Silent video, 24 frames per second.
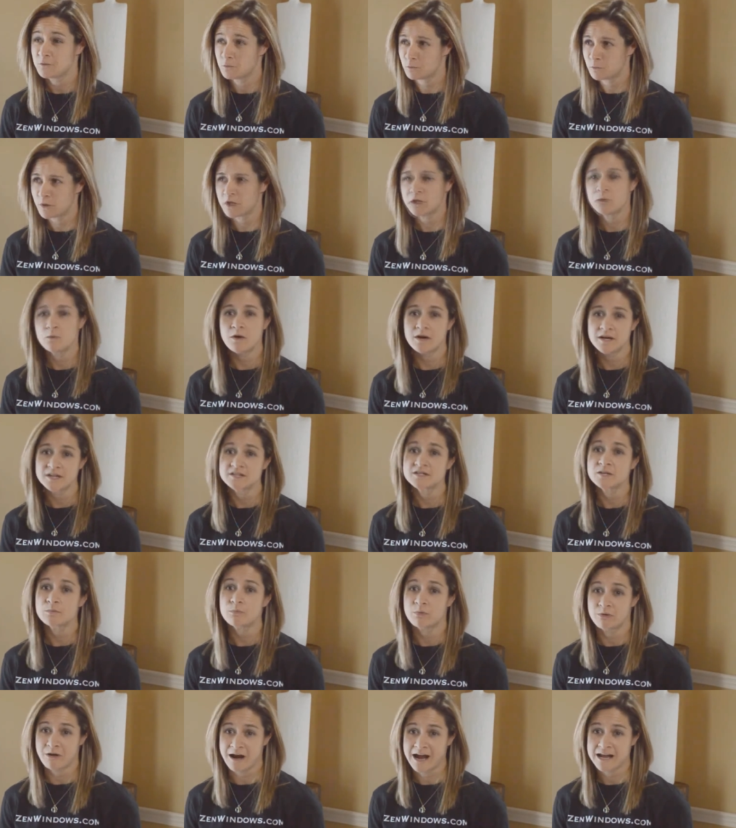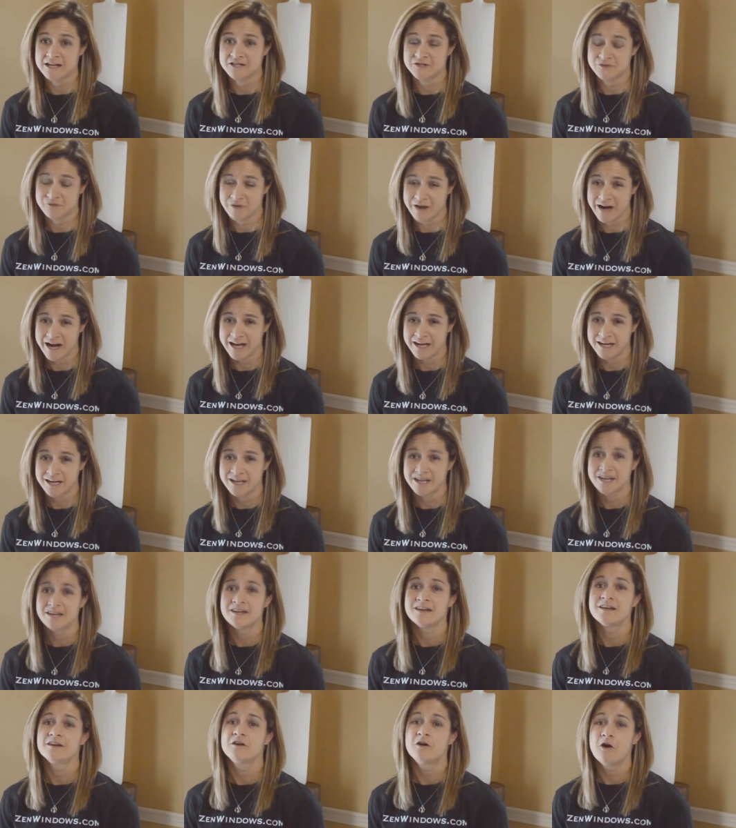What you want is a price, right?
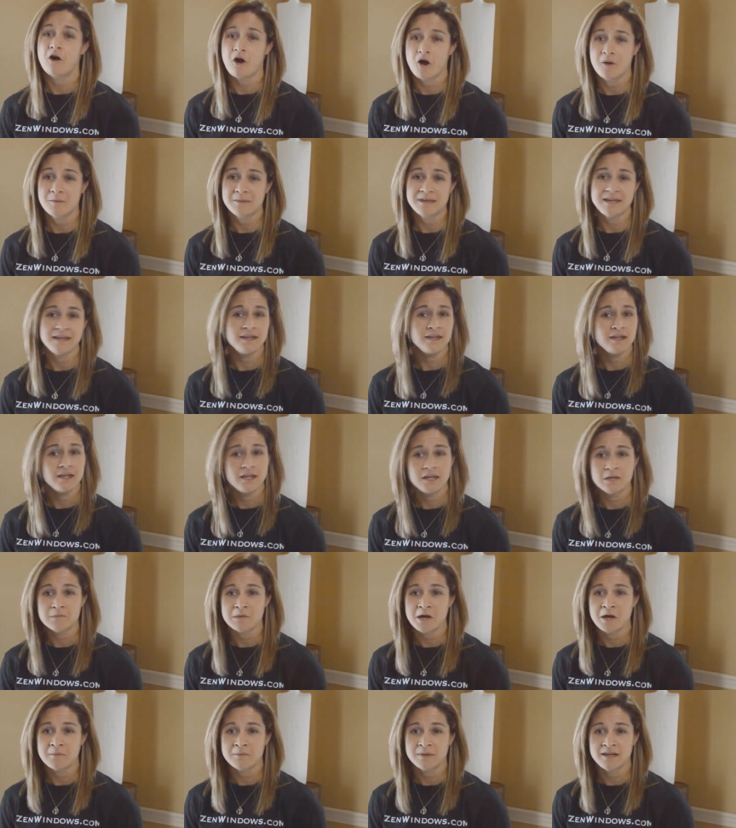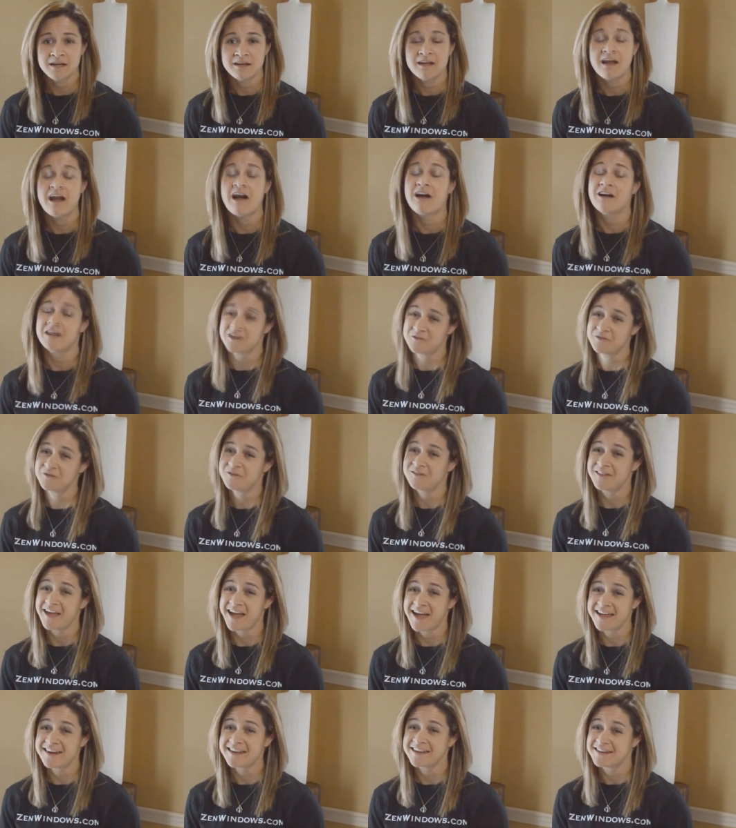Call me, email me. I'll give you
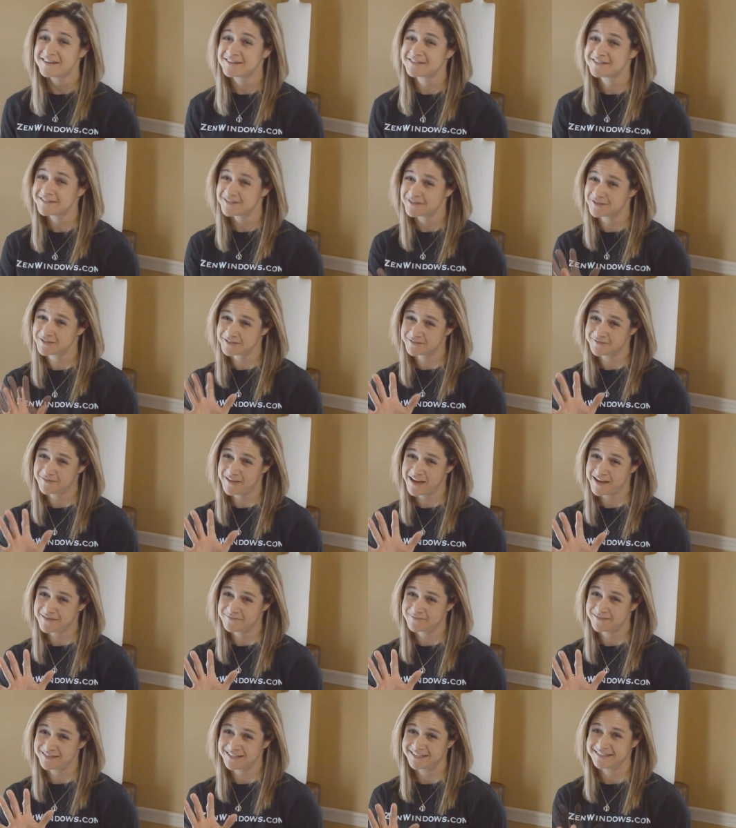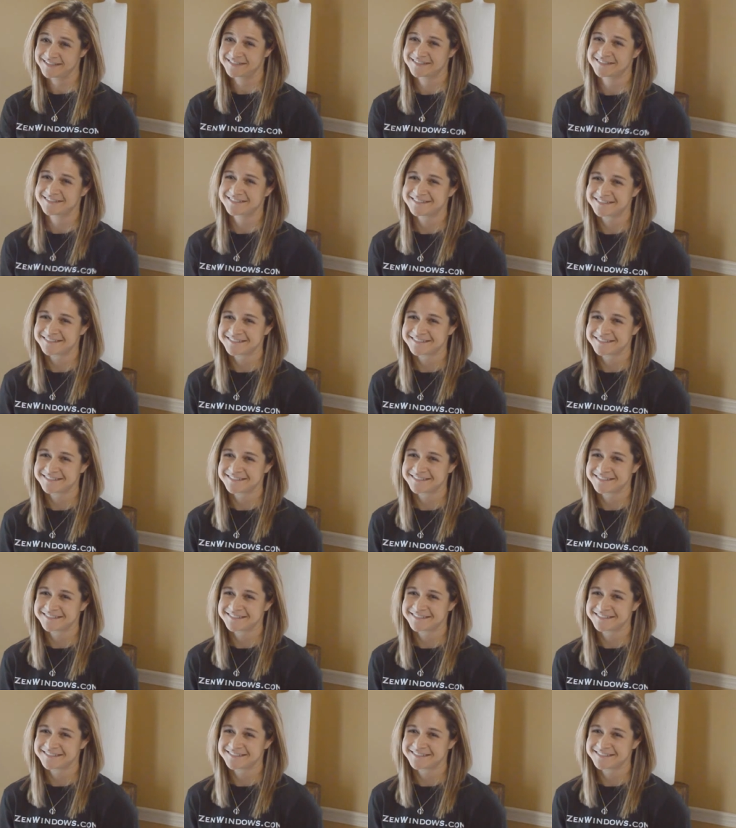that in as little as five minutes.